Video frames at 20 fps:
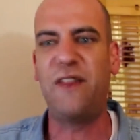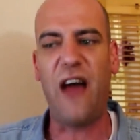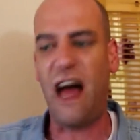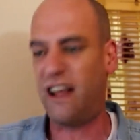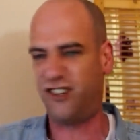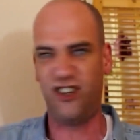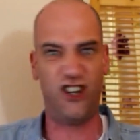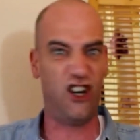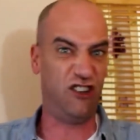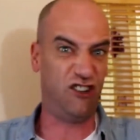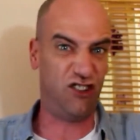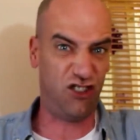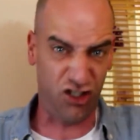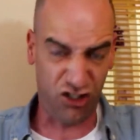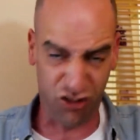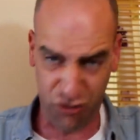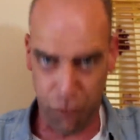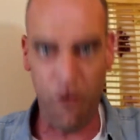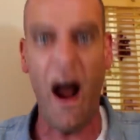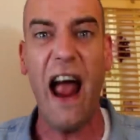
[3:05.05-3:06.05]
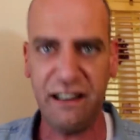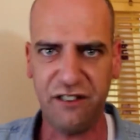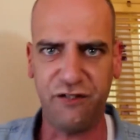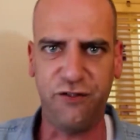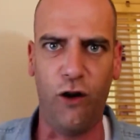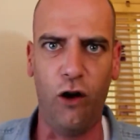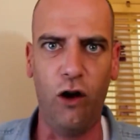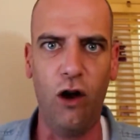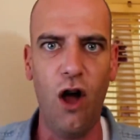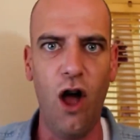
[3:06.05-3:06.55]
That's a
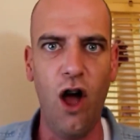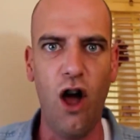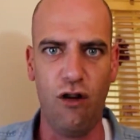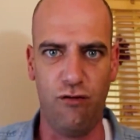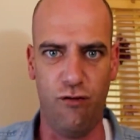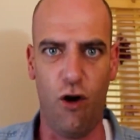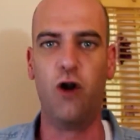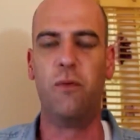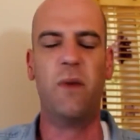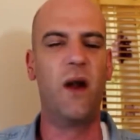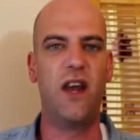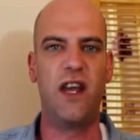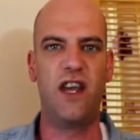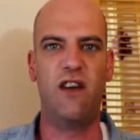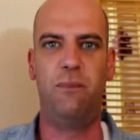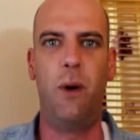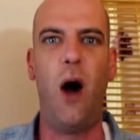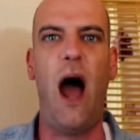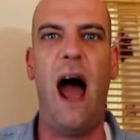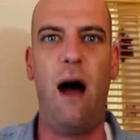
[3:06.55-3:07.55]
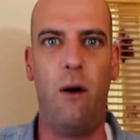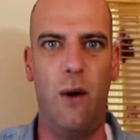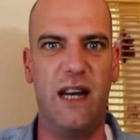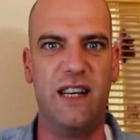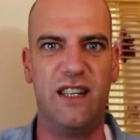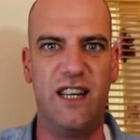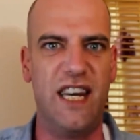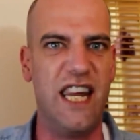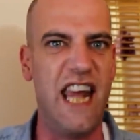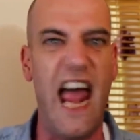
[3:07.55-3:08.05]
disgraceful rumour that you put out
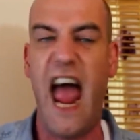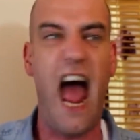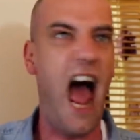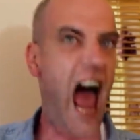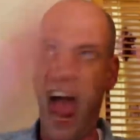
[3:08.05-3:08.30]
into your